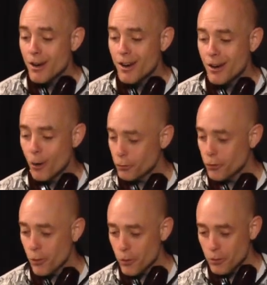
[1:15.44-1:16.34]
It
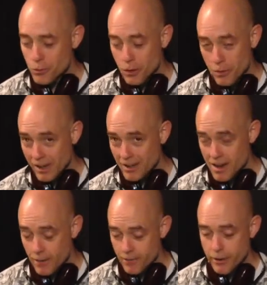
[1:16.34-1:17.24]
also, you can make it
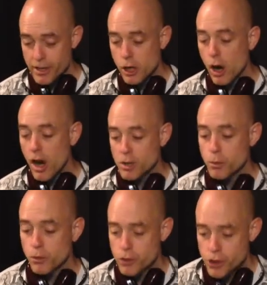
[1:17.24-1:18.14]
sound very
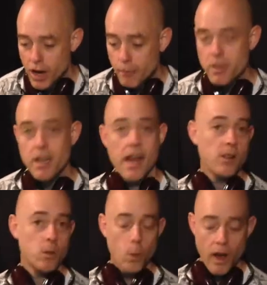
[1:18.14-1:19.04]
gospel choppy
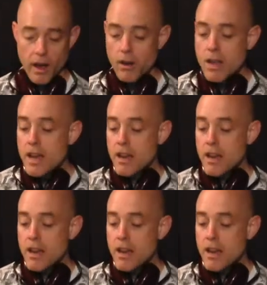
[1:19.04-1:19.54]
as well.